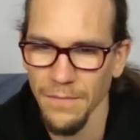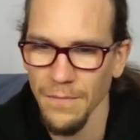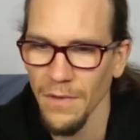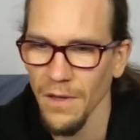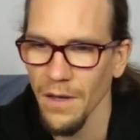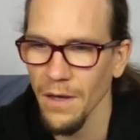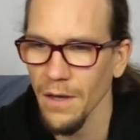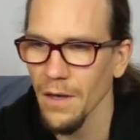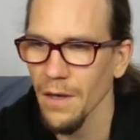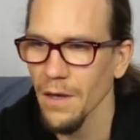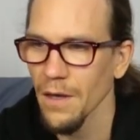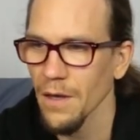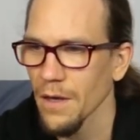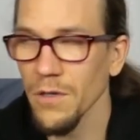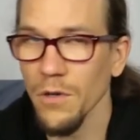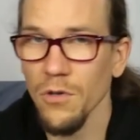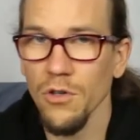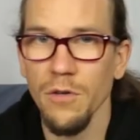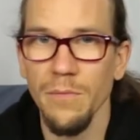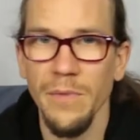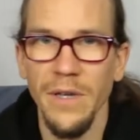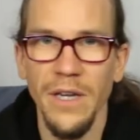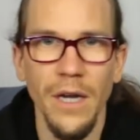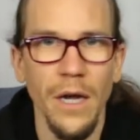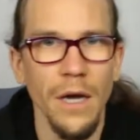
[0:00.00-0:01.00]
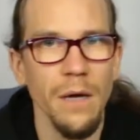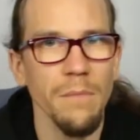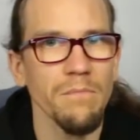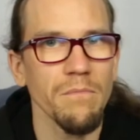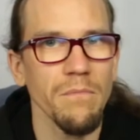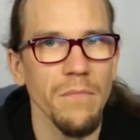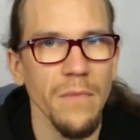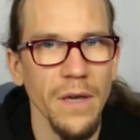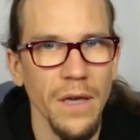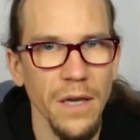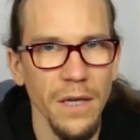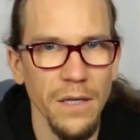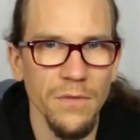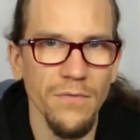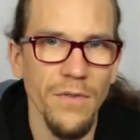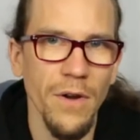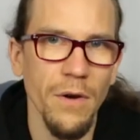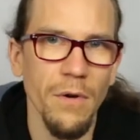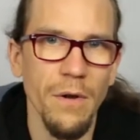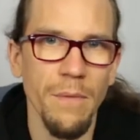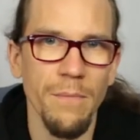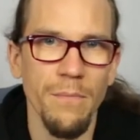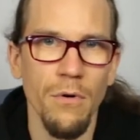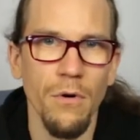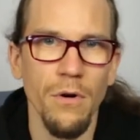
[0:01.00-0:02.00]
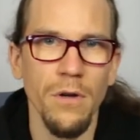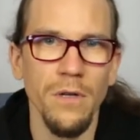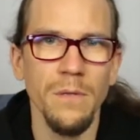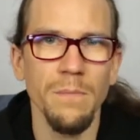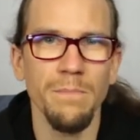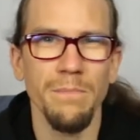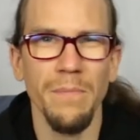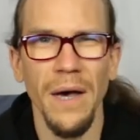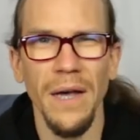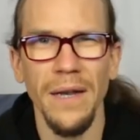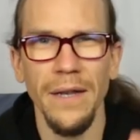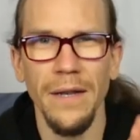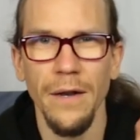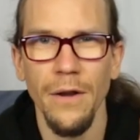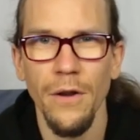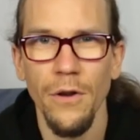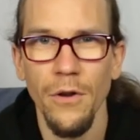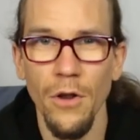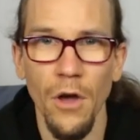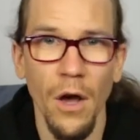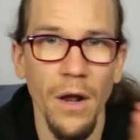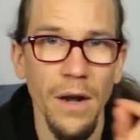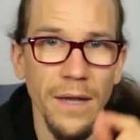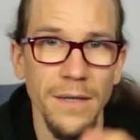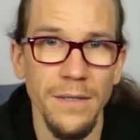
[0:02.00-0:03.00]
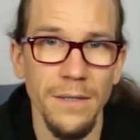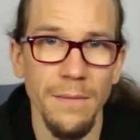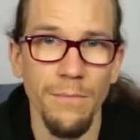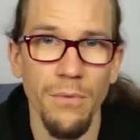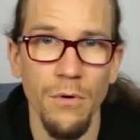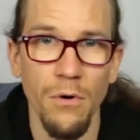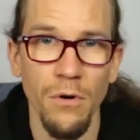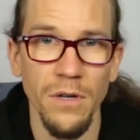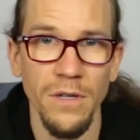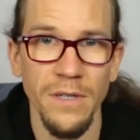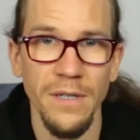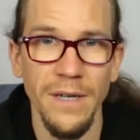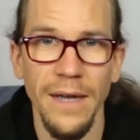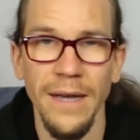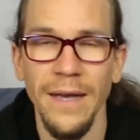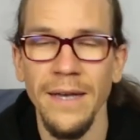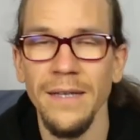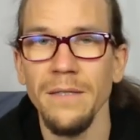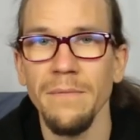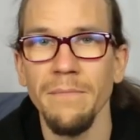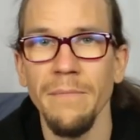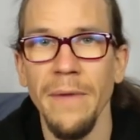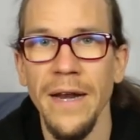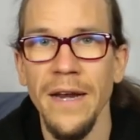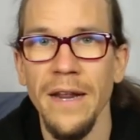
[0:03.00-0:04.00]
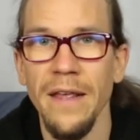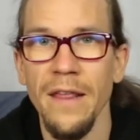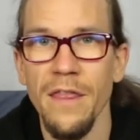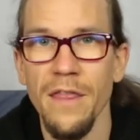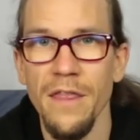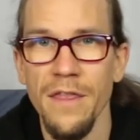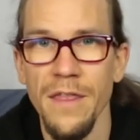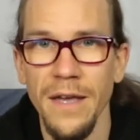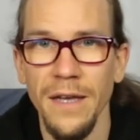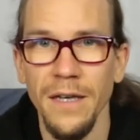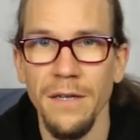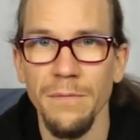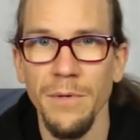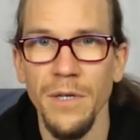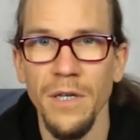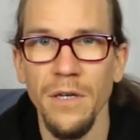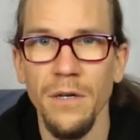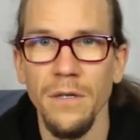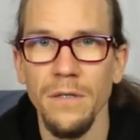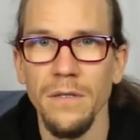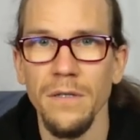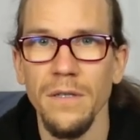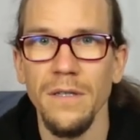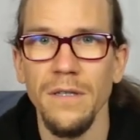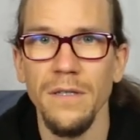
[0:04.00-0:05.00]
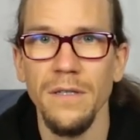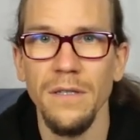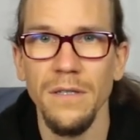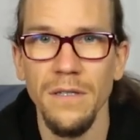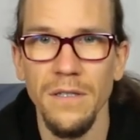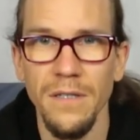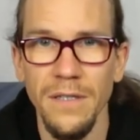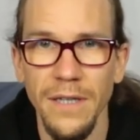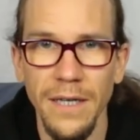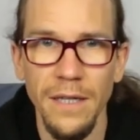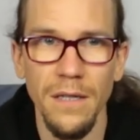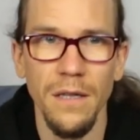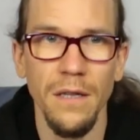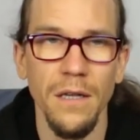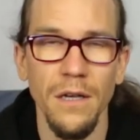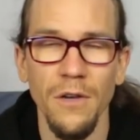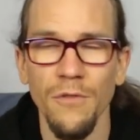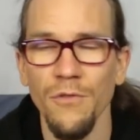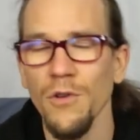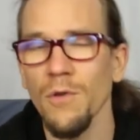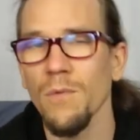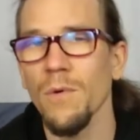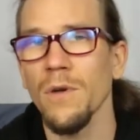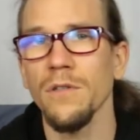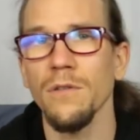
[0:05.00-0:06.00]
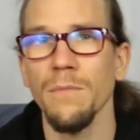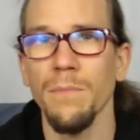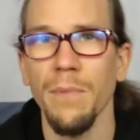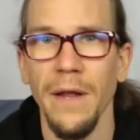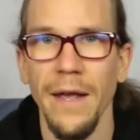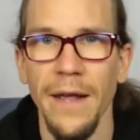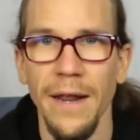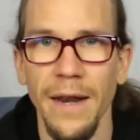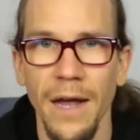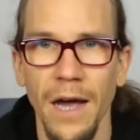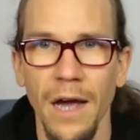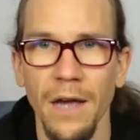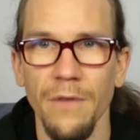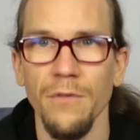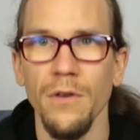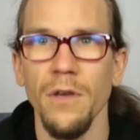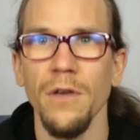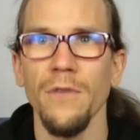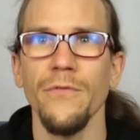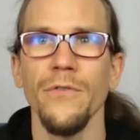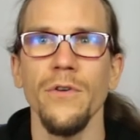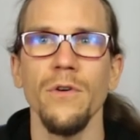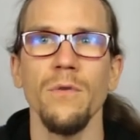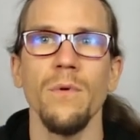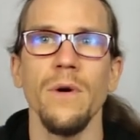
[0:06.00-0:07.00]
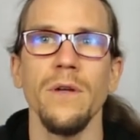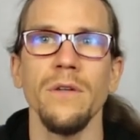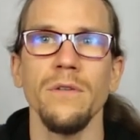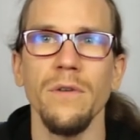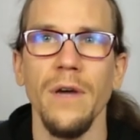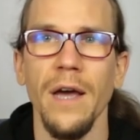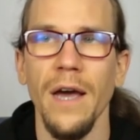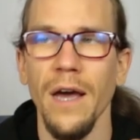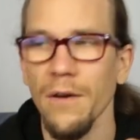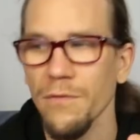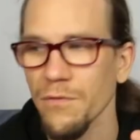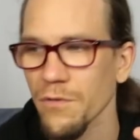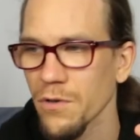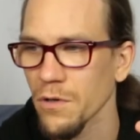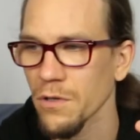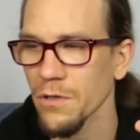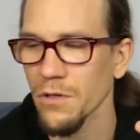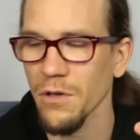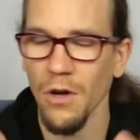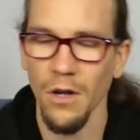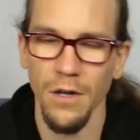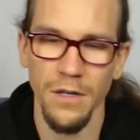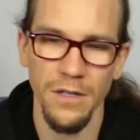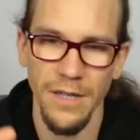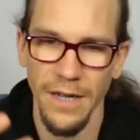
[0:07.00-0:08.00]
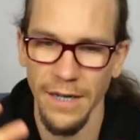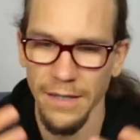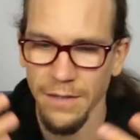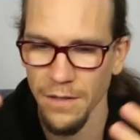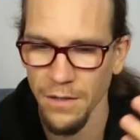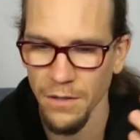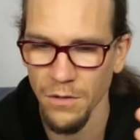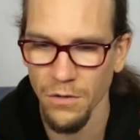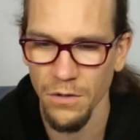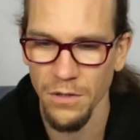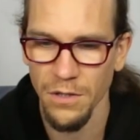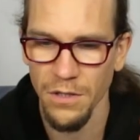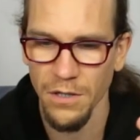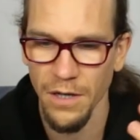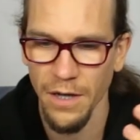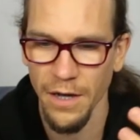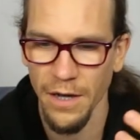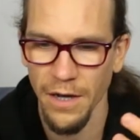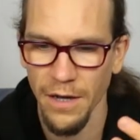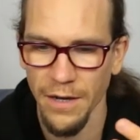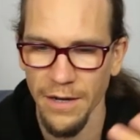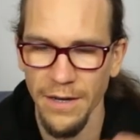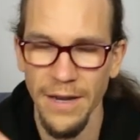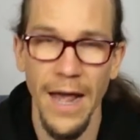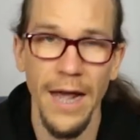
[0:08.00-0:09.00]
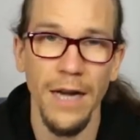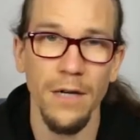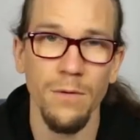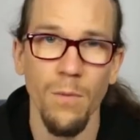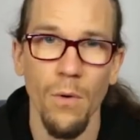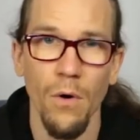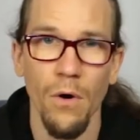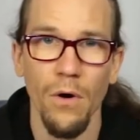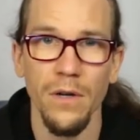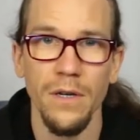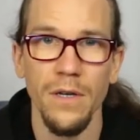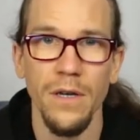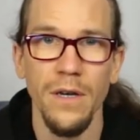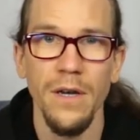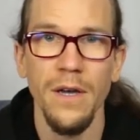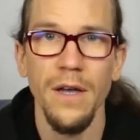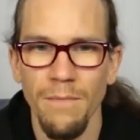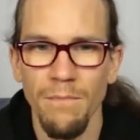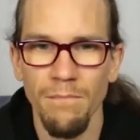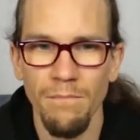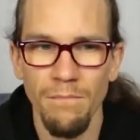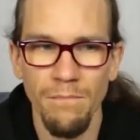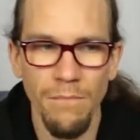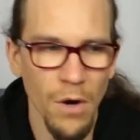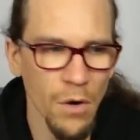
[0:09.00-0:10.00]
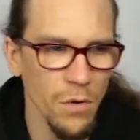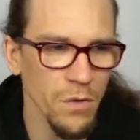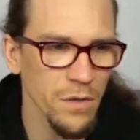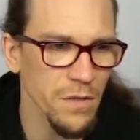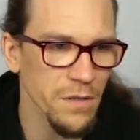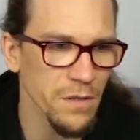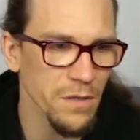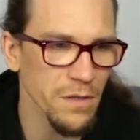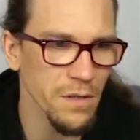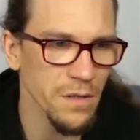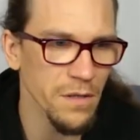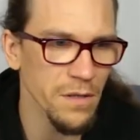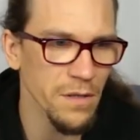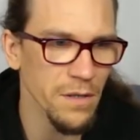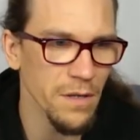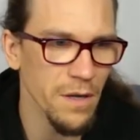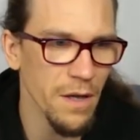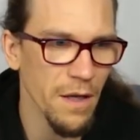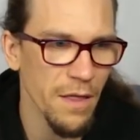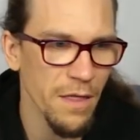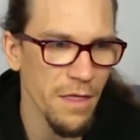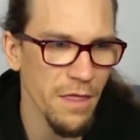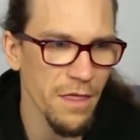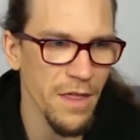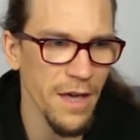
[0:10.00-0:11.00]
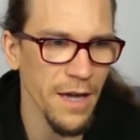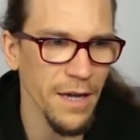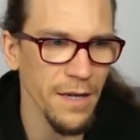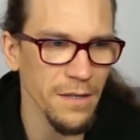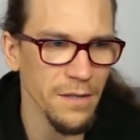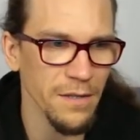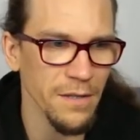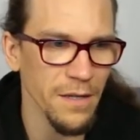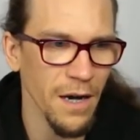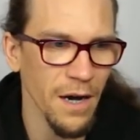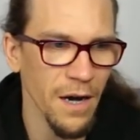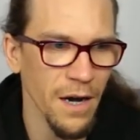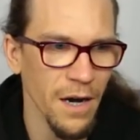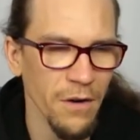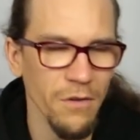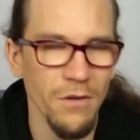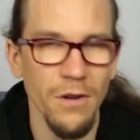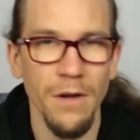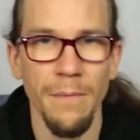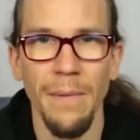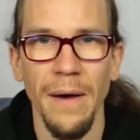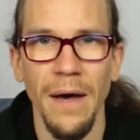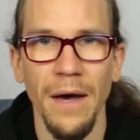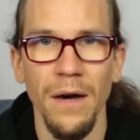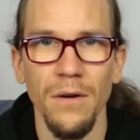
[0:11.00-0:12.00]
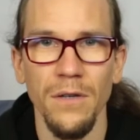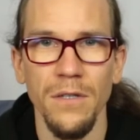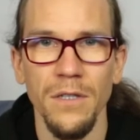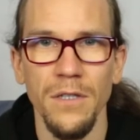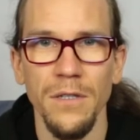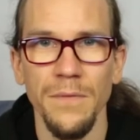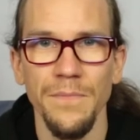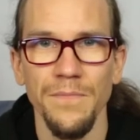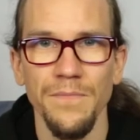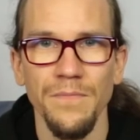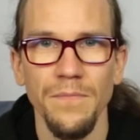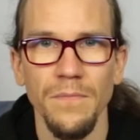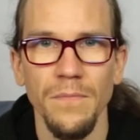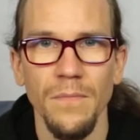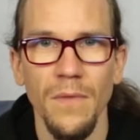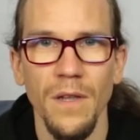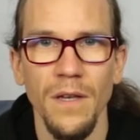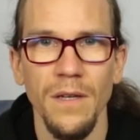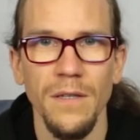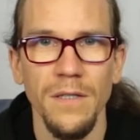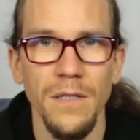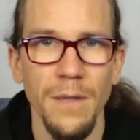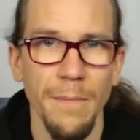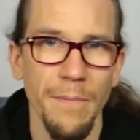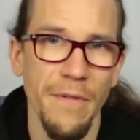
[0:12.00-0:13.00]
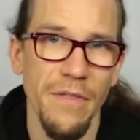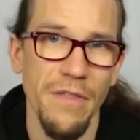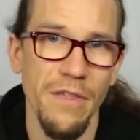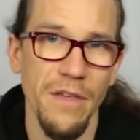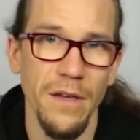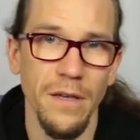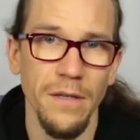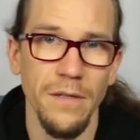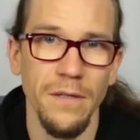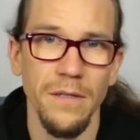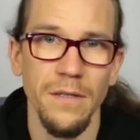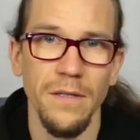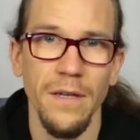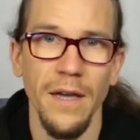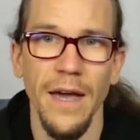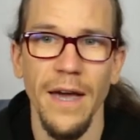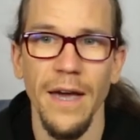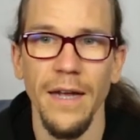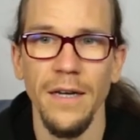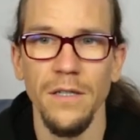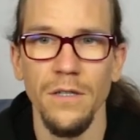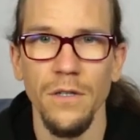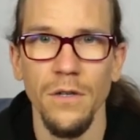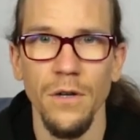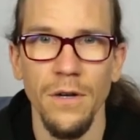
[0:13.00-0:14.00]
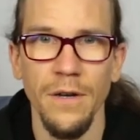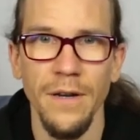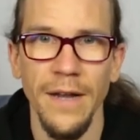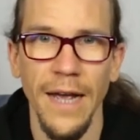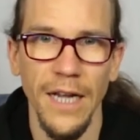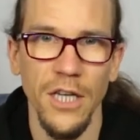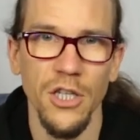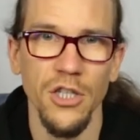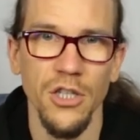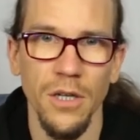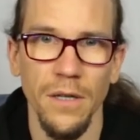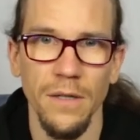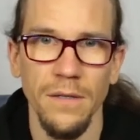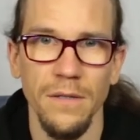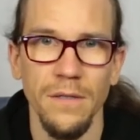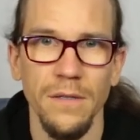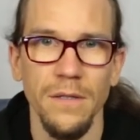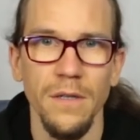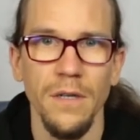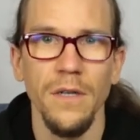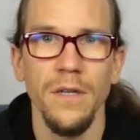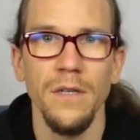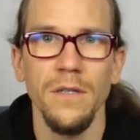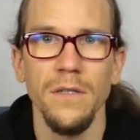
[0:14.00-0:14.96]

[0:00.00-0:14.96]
Of course, social media is very important, but not as important as many think, because still, if you want to play live, if you want to have good contacts, a good network, most things are about sympathies and connections.